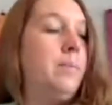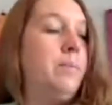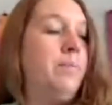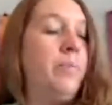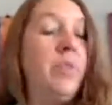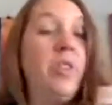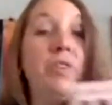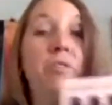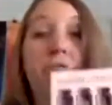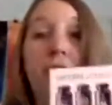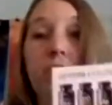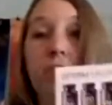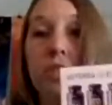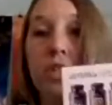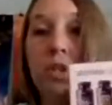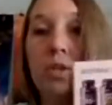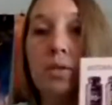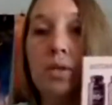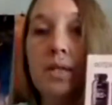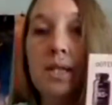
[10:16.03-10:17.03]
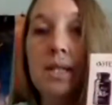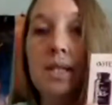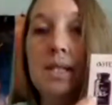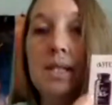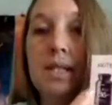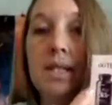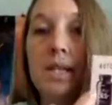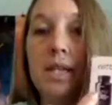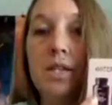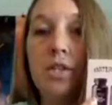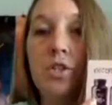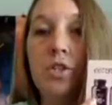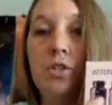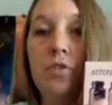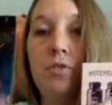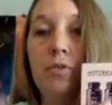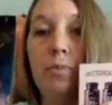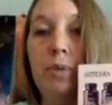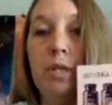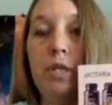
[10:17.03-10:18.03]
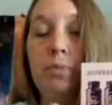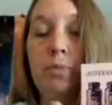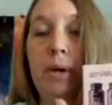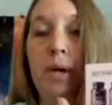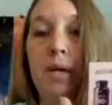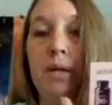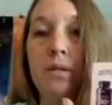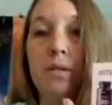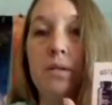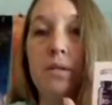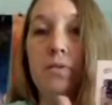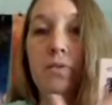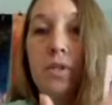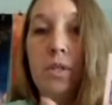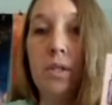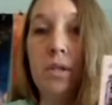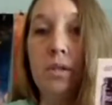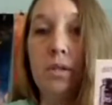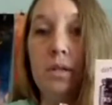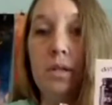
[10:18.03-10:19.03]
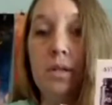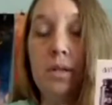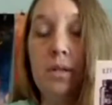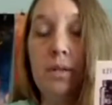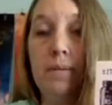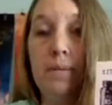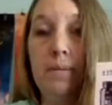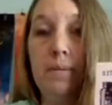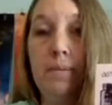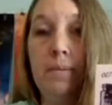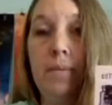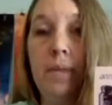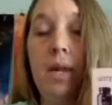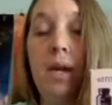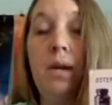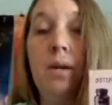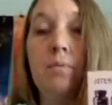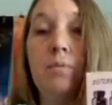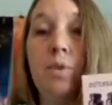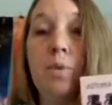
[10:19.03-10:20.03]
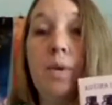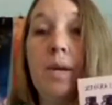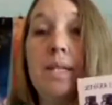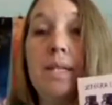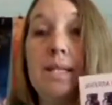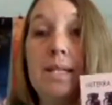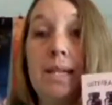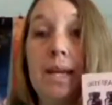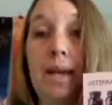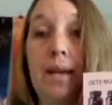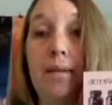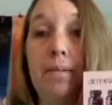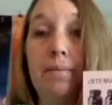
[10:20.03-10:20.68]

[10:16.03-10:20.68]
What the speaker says: the full dose is to take 2 from each bottles for adults, twice a day.